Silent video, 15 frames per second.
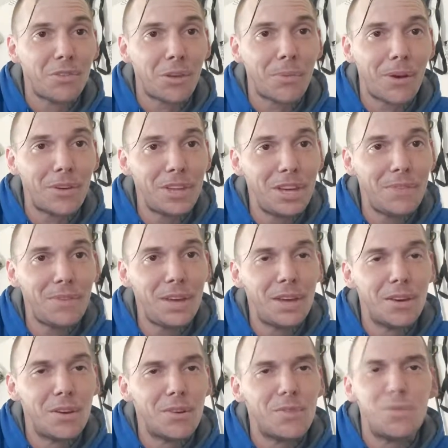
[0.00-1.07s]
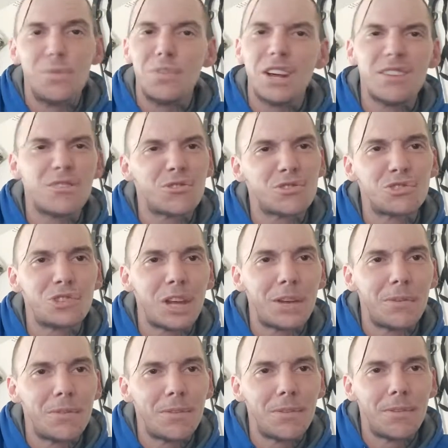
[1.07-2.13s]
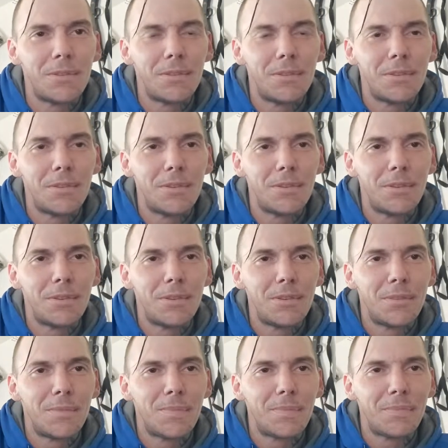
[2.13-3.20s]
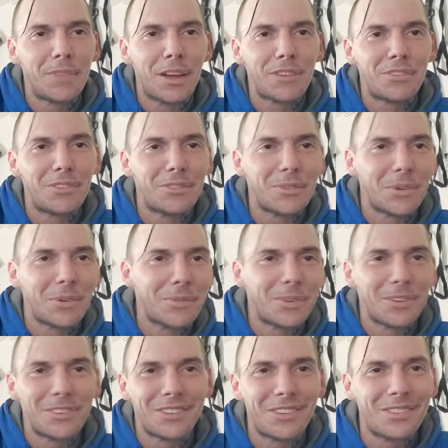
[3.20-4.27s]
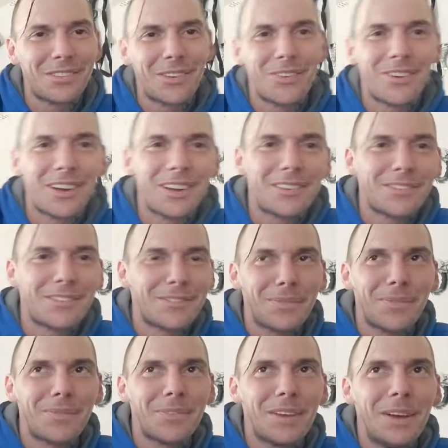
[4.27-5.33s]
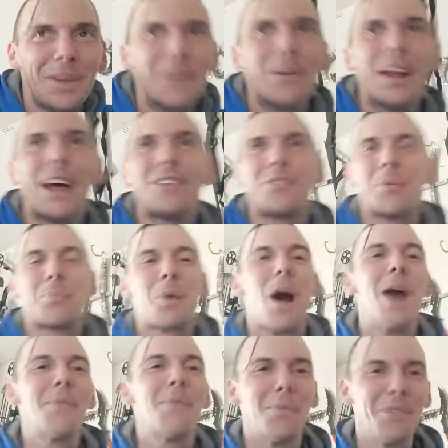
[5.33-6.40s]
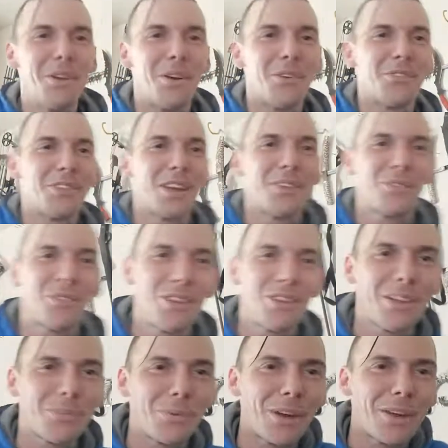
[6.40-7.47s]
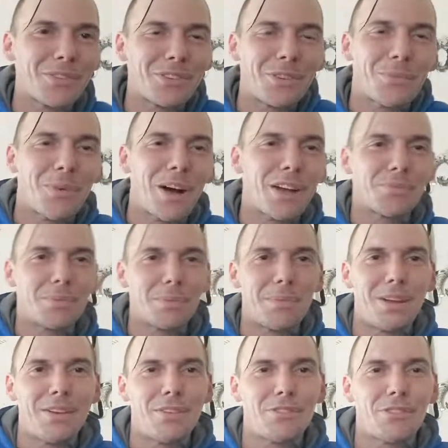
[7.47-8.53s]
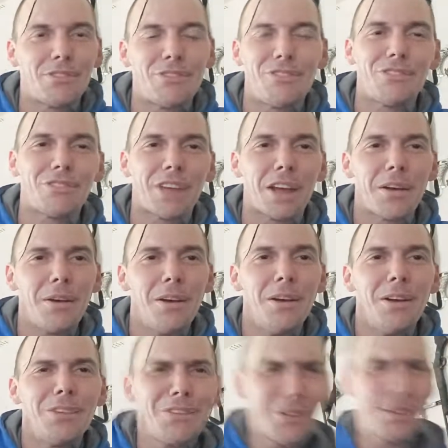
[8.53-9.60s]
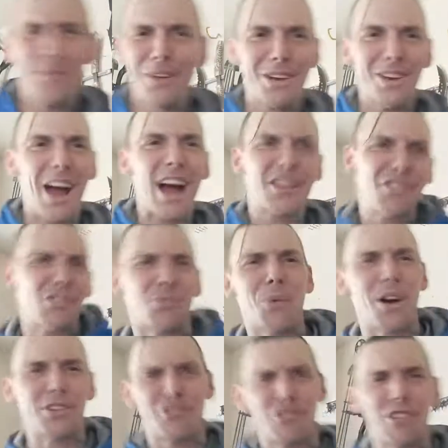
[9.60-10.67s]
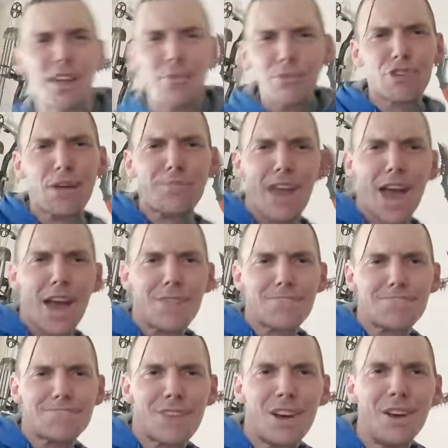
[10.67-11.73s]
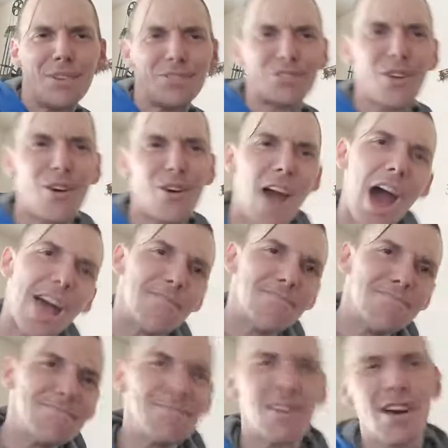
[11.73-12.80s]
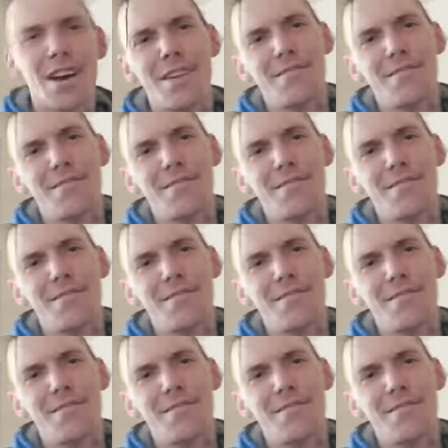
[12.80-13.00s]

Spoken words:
Talking about Evie? Ooh, that little shit. Nah, she's adorable. She's so great. But that's the problem, it's like she gets whatever she wants with me, dude. So she's just like, she don't even knock. She just walks in. She's like, what's up, Dad? What's going on? Huh?